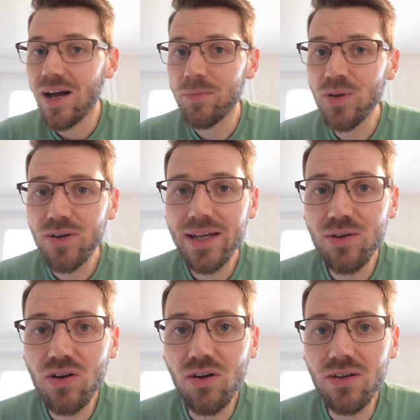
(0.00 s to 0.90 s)
I'm not an
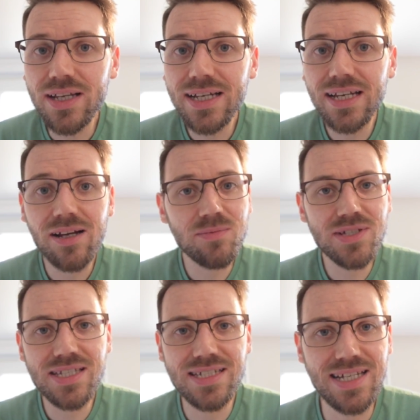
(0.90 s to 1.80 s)
alcoholic, I'm
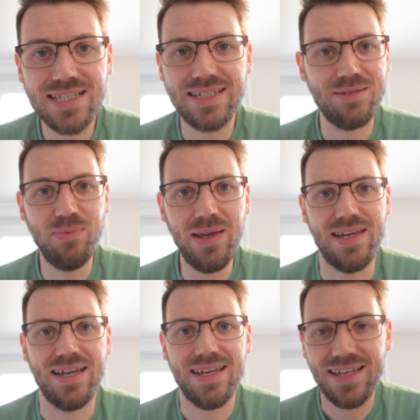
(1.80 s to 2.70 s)
just addicted to beer.